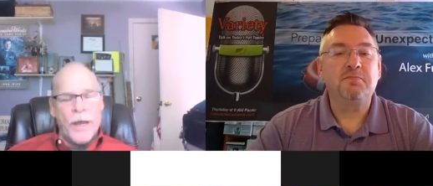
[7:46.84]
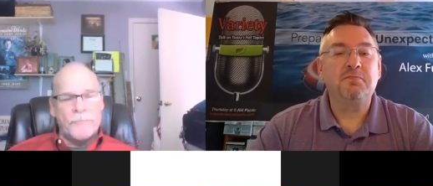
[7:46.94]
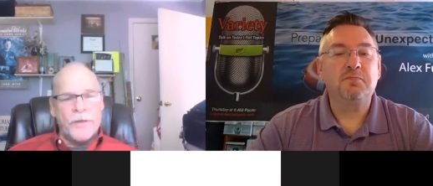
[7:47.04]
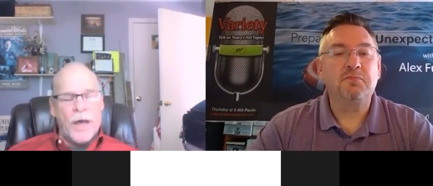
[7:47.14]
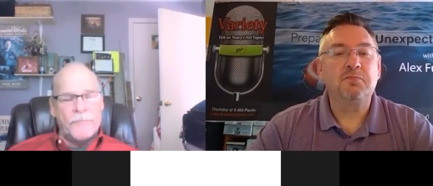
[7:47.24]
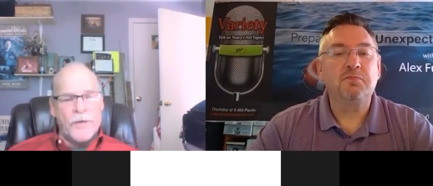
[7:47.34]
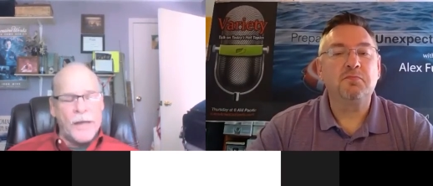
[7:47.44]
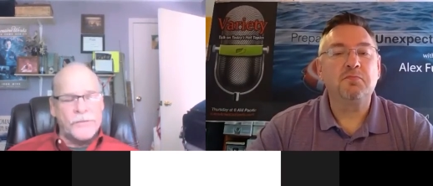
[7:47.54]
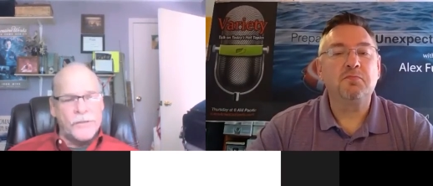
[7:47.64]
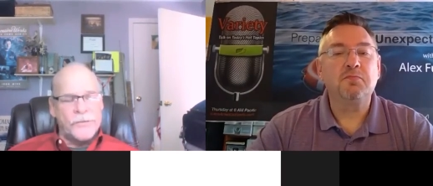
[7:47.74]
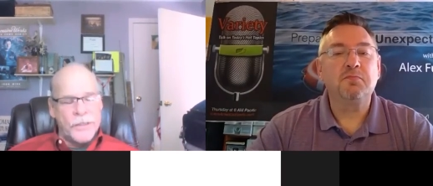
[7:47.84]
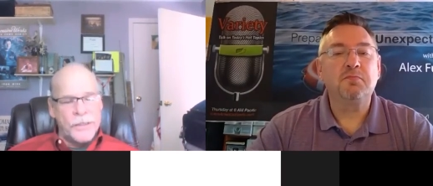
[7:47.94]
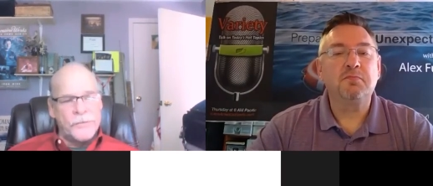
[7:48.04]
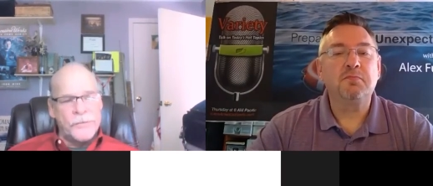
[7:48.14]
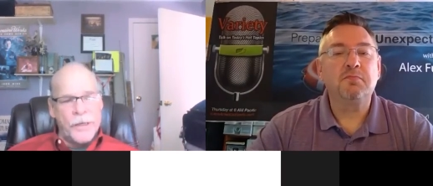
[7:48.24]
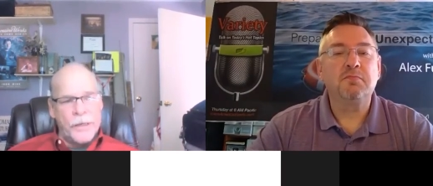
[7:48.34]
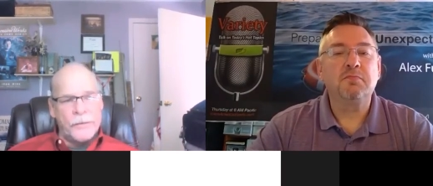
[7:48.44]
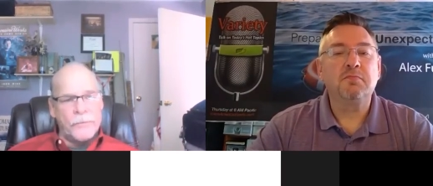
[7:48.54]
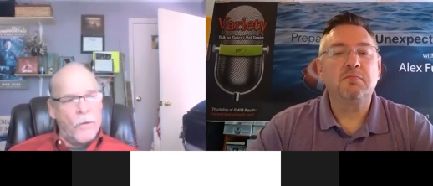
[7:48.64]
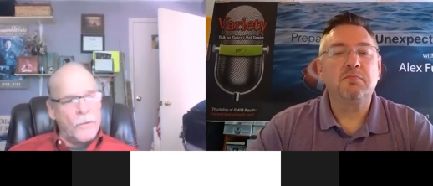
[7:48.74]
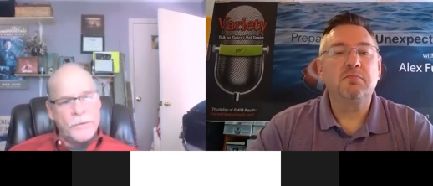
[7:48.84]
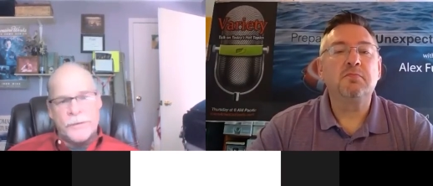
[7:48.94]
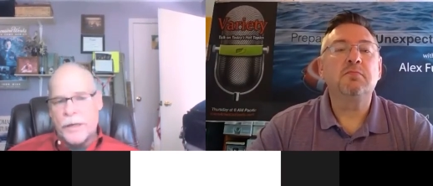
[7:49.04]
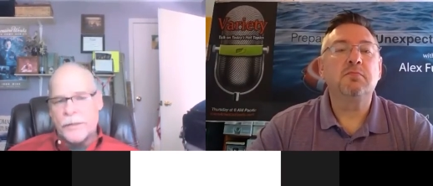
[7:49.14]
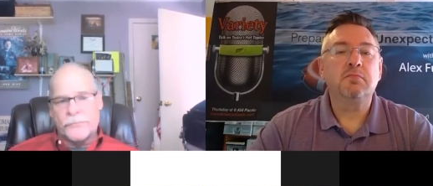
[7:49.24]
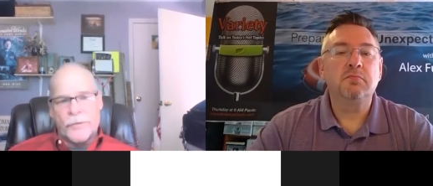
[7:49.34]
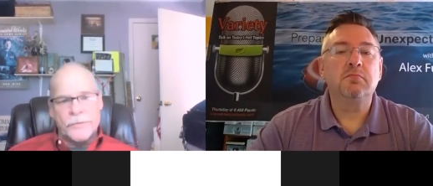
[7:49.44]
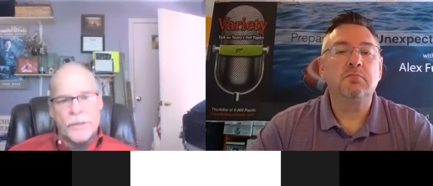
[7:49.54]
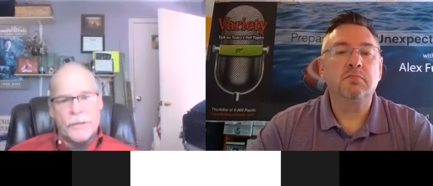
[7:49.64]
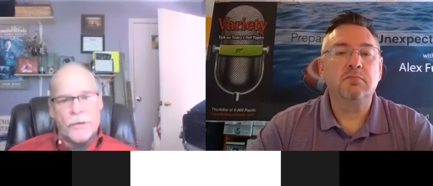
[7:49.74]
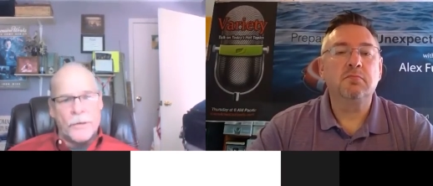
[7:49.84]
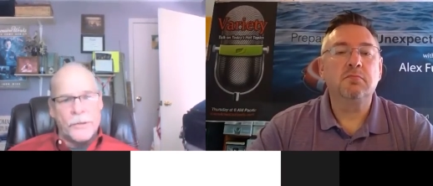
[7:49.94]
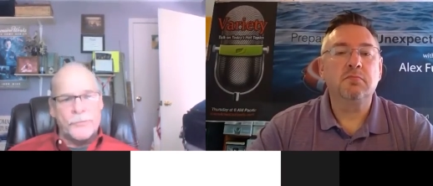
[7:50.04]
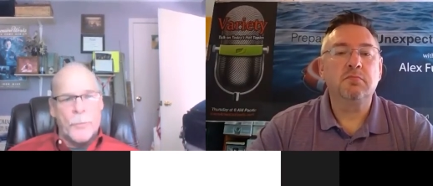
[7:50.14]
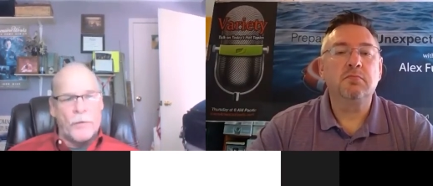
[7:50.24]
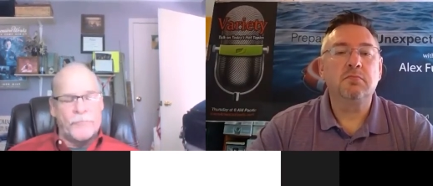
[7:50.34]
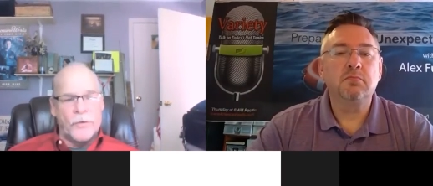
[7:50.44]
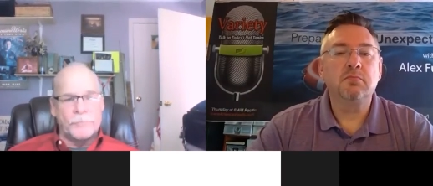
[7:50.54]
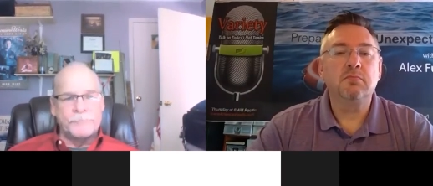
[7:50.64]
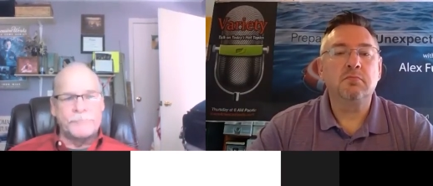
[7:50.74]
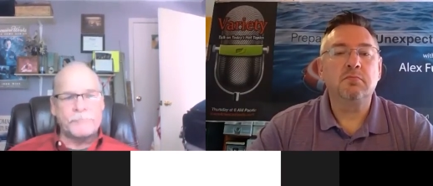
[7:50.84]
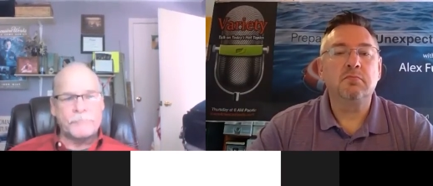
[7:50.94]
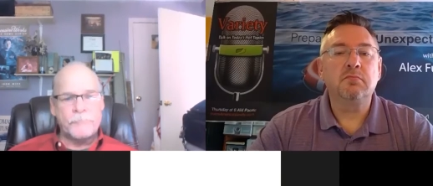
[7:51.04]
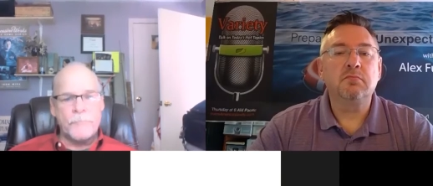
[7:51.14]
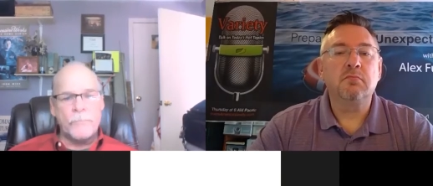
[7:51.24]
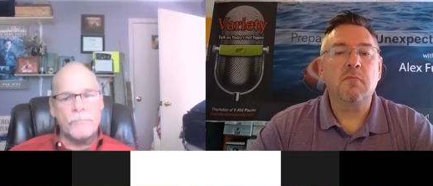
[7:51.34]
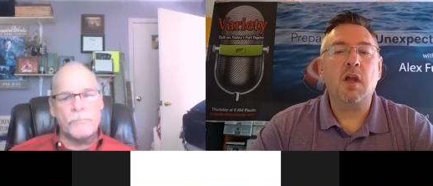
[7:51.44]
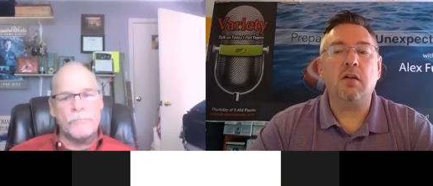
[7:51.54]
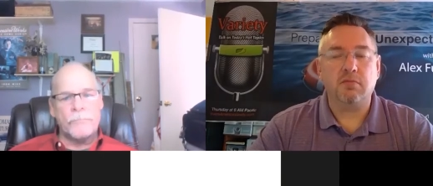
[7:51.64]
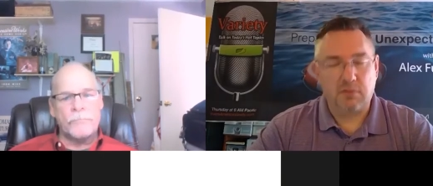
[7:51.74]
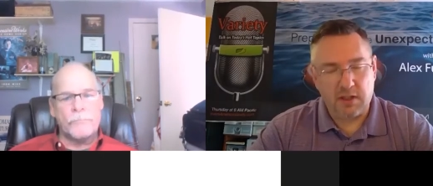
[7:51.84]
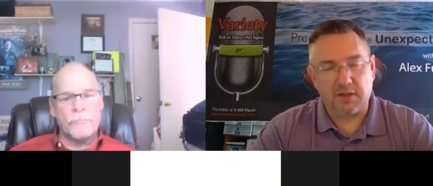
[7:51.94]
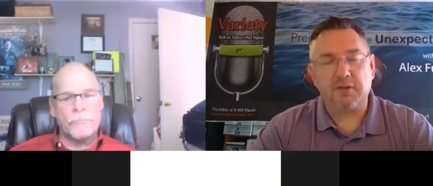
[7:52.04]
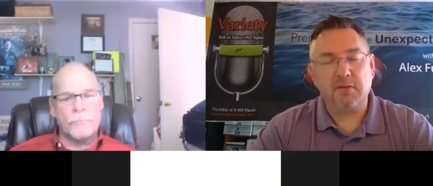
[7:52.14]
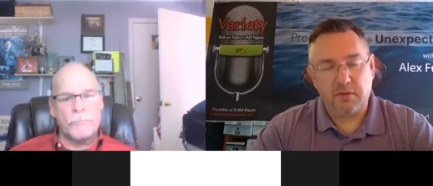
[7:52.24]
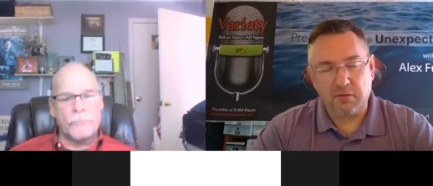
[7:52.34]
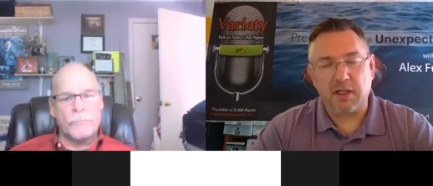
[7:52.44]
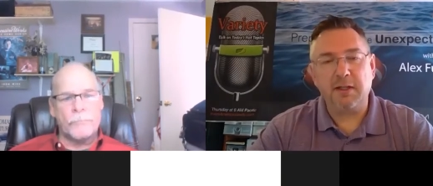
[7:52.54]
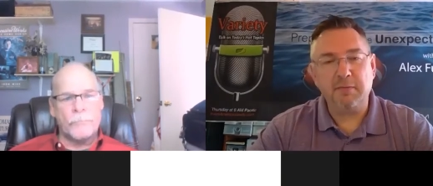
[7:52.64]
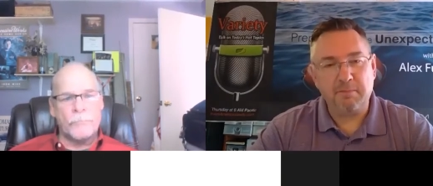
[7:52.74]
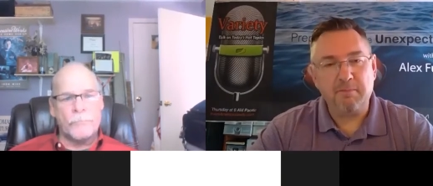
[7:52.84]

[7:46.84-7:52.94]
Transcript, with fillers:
Speaker 1: have to have access to the internet. All the data is resident on your smartphone.
Speaker 2: Oh, nice. Okay.